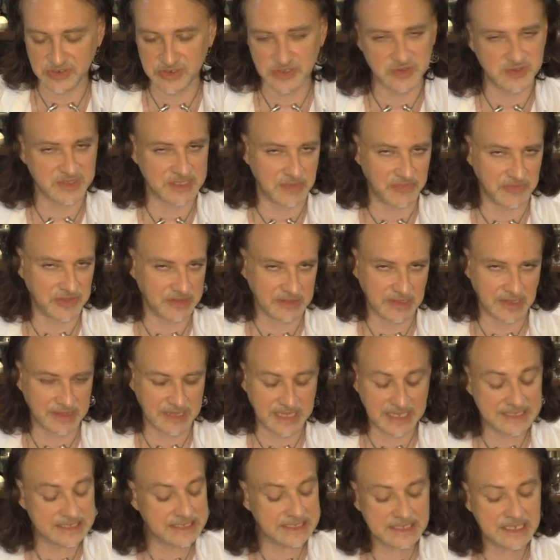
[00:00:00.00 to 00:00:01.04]
to do something that
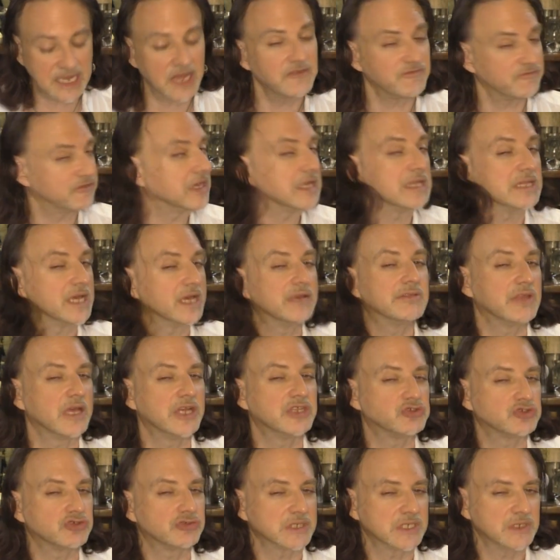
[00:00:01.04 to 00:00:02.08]
they did not feel like they
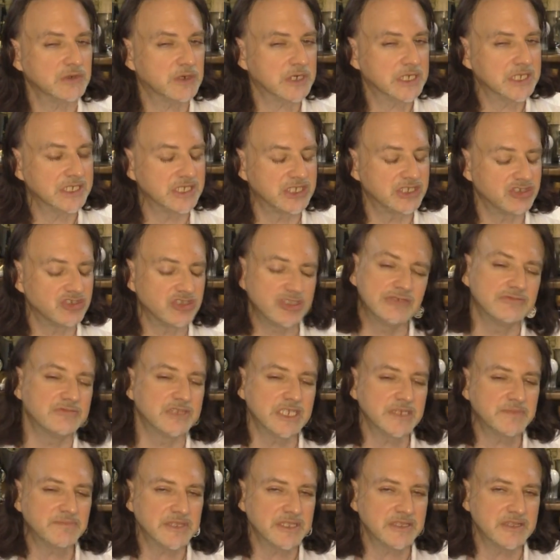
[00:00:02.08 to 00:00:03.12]
truly wanted to do
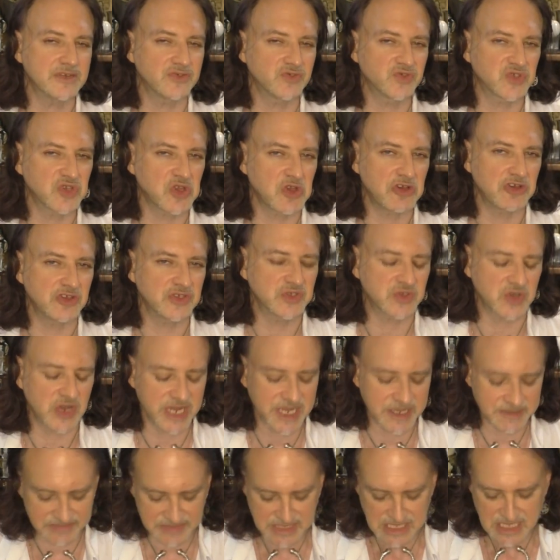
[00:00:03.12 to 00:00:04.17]
deep in their souls,
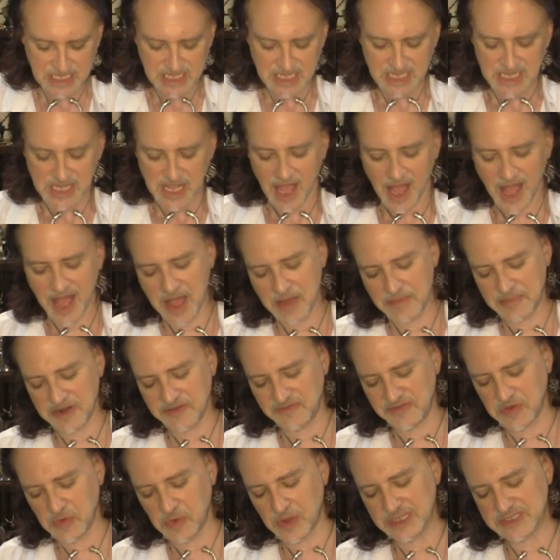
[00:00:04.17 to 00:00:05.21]
right? But
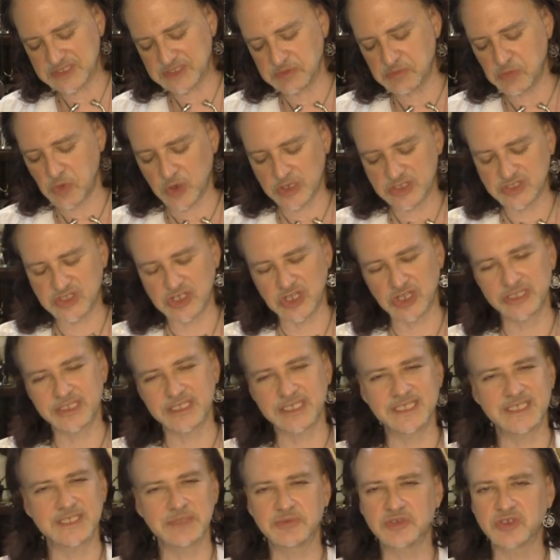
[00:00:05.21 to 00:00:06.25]
if you want some more,
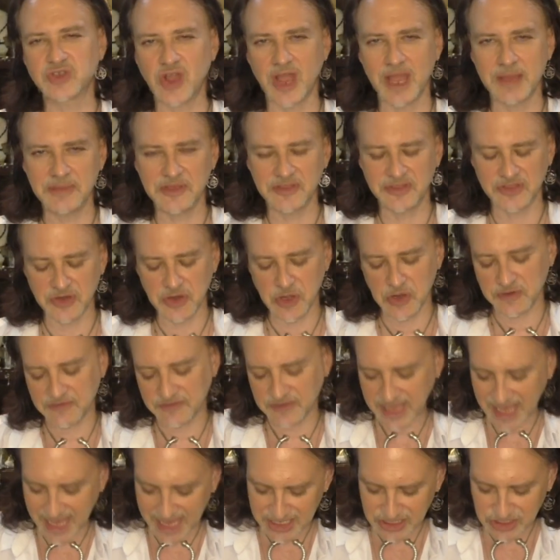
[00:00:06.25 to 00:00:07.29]
certainly subscribe, hit the
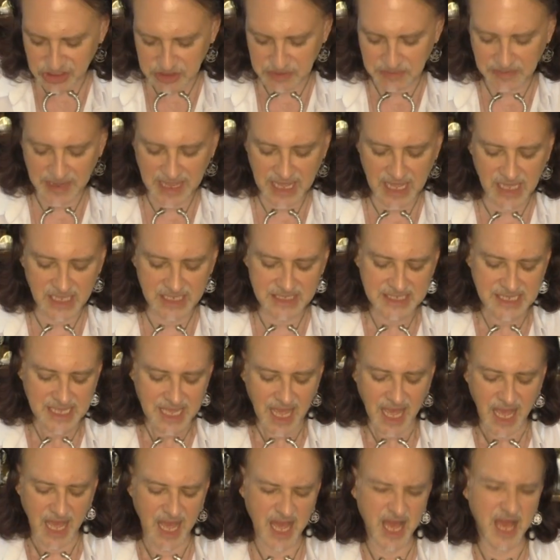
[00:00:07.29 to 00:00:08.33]
notification bell.
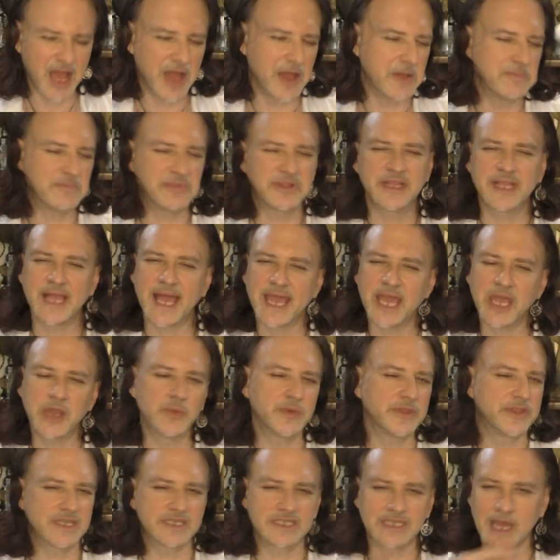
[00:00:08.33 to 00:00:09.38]
I'm playing
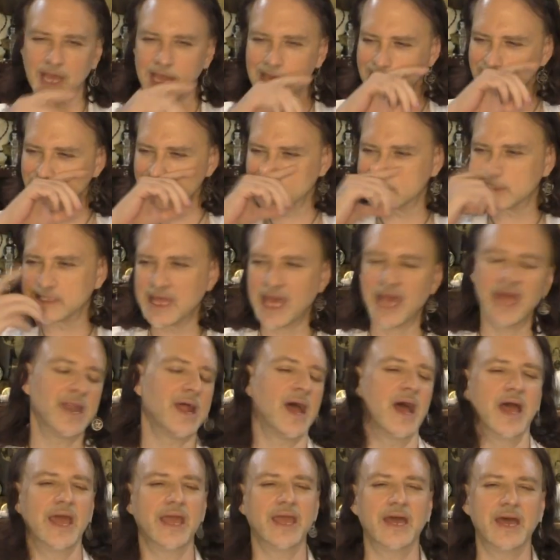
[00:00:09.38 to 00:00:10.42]
with the times that
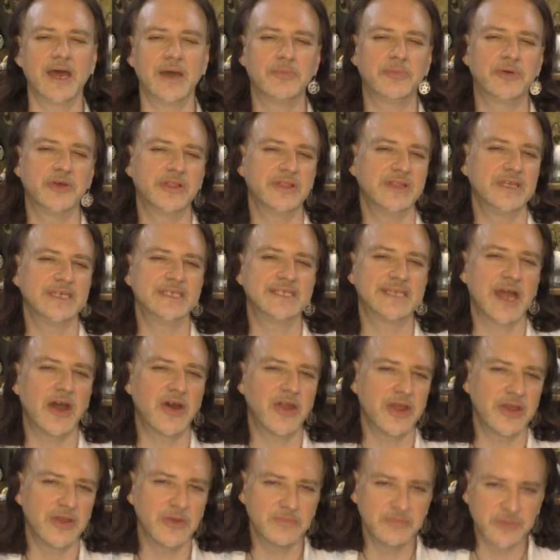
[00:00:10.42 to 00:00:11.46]
I put these
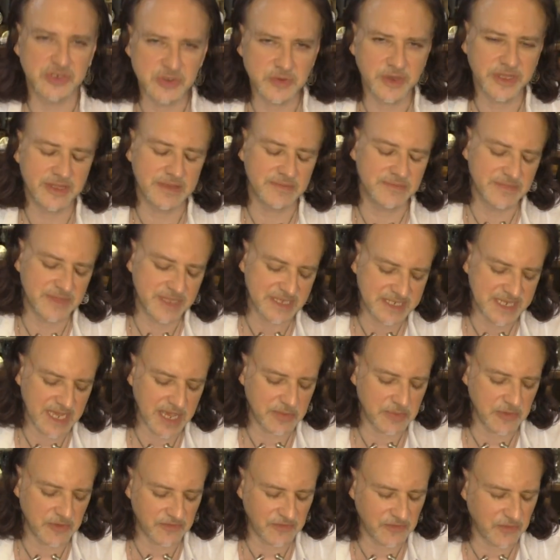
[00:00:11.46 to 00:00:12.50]
out. I'm doing them the
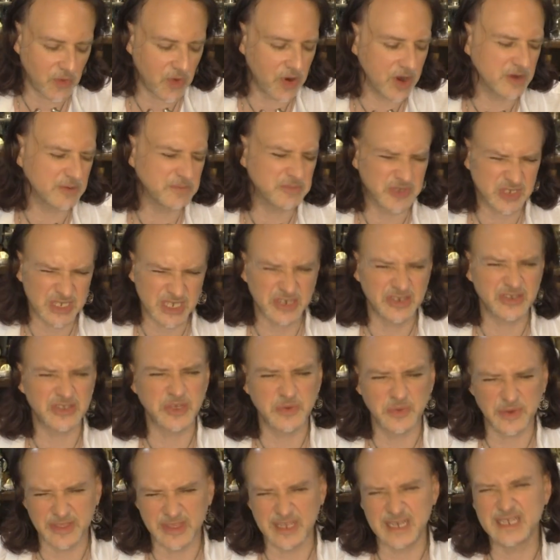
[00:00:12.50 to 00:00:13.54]
day before,
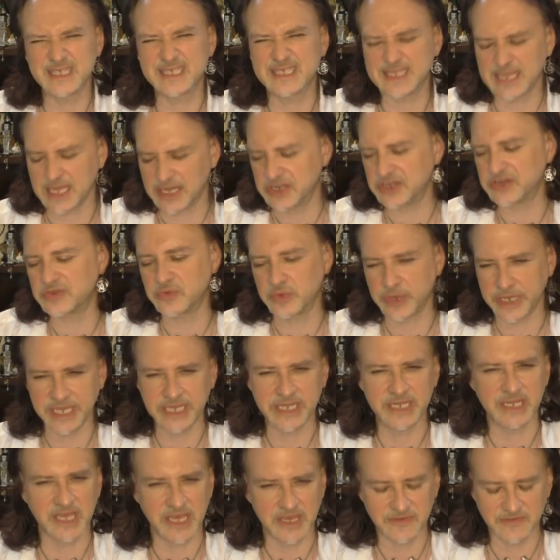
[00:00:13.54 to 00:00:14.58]
particularly with an extended
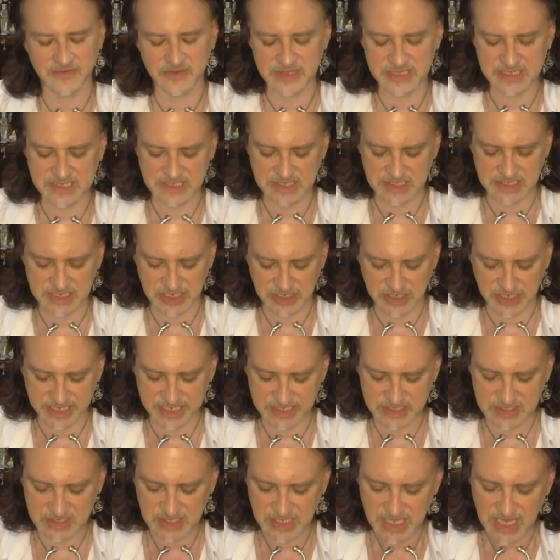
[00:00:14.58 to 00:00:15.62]
read like for this
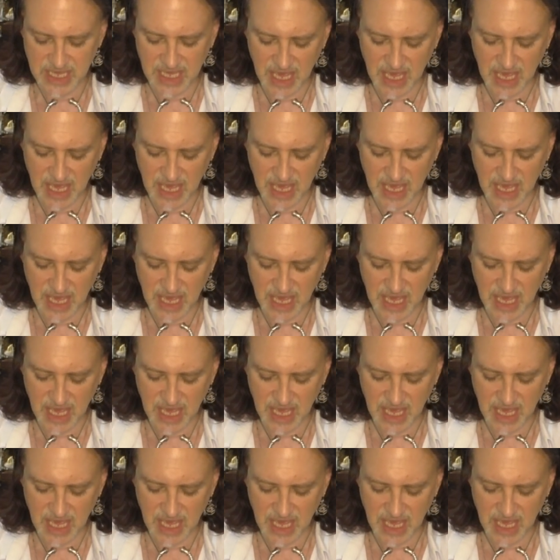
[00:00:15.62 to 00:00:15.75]
series.